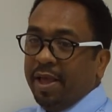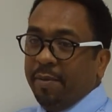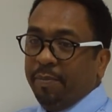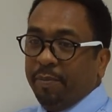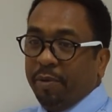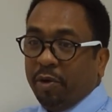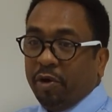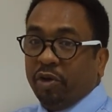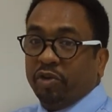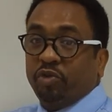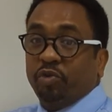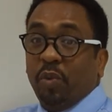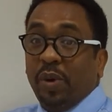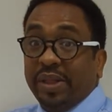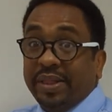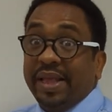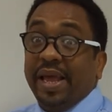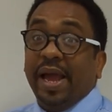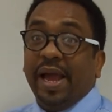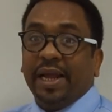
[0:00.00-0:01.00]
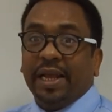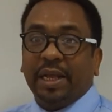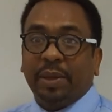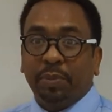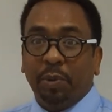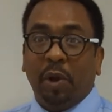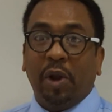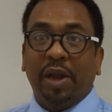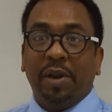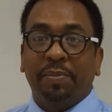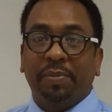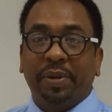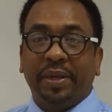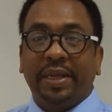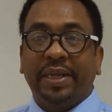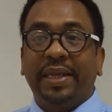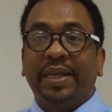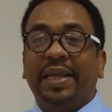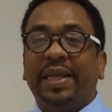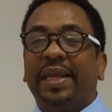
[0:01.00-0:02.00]
Because when they are small
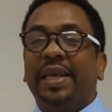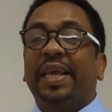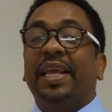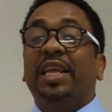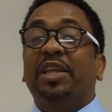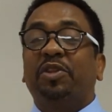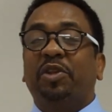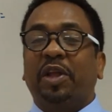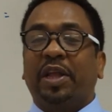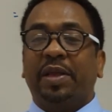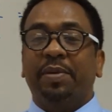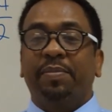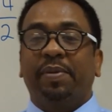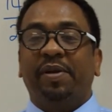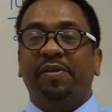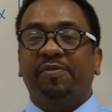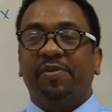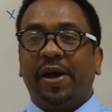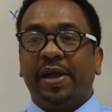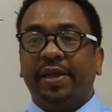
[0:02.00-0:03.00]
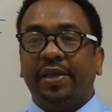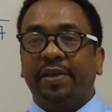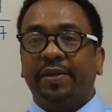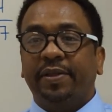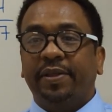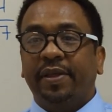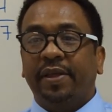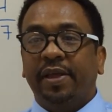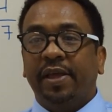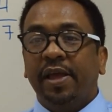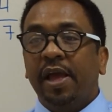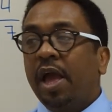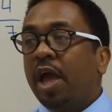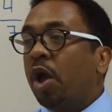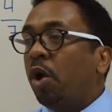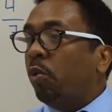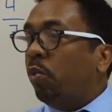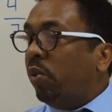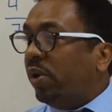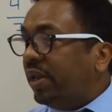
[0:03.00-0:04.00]
numbers, it's easy to simplify.
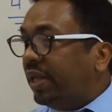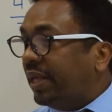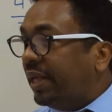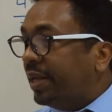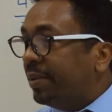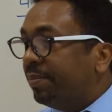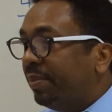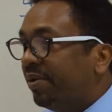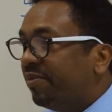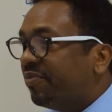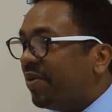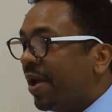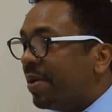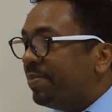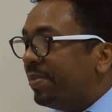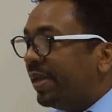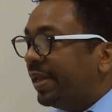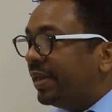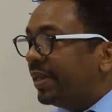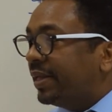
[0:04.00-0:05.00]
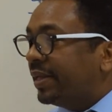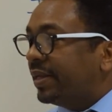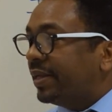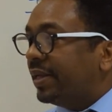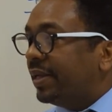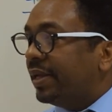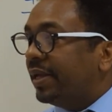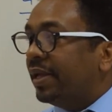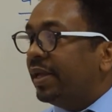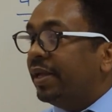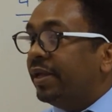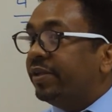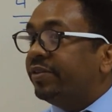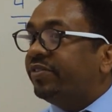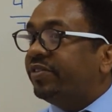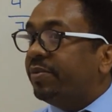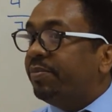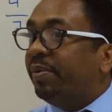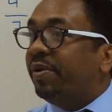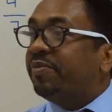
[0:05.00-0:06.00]
What does simplify mean?
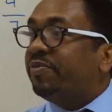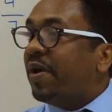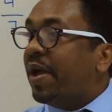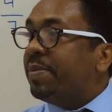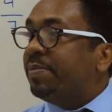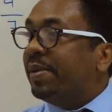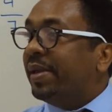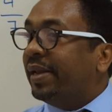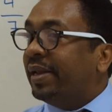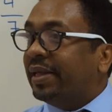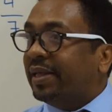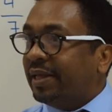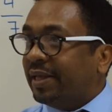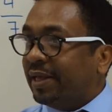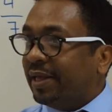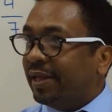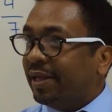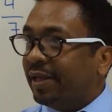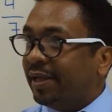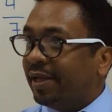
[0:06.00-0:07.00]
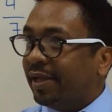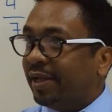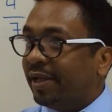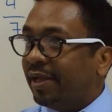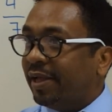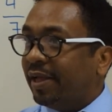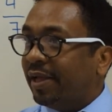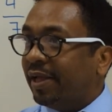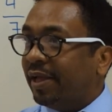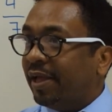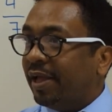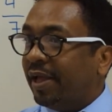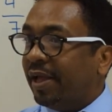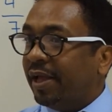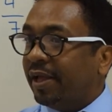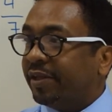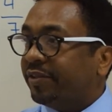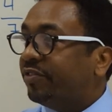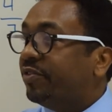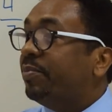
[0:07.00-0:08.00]
Simplify means?
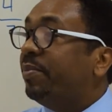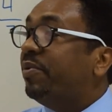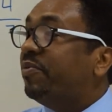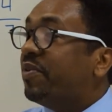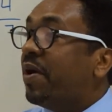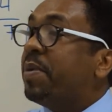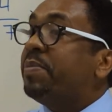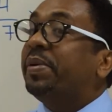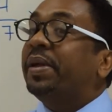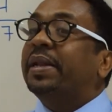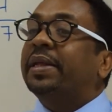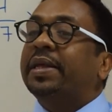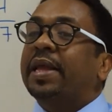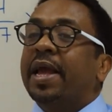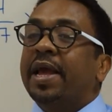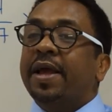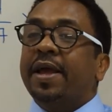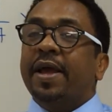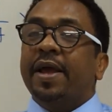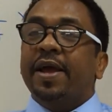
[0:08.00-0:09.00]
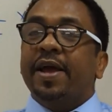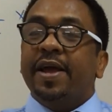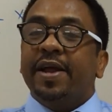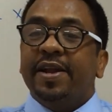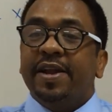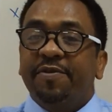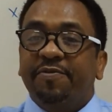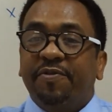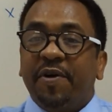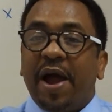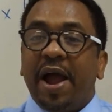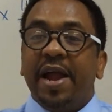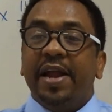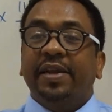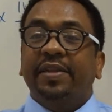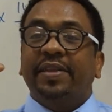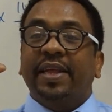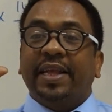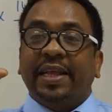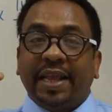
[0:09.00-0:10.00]
Simplify means
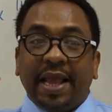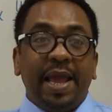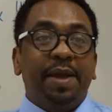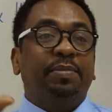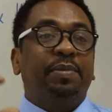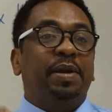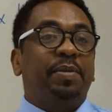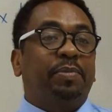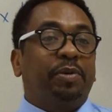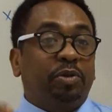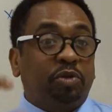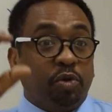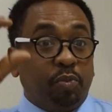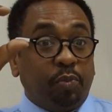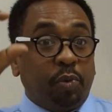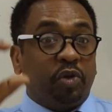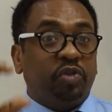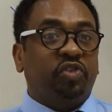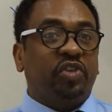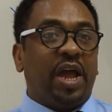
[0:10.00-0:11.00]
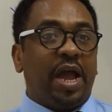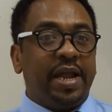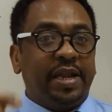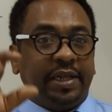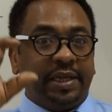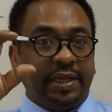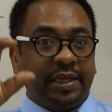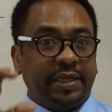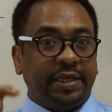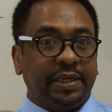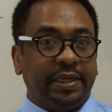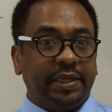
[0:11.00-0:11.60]
divide the same number to both sides.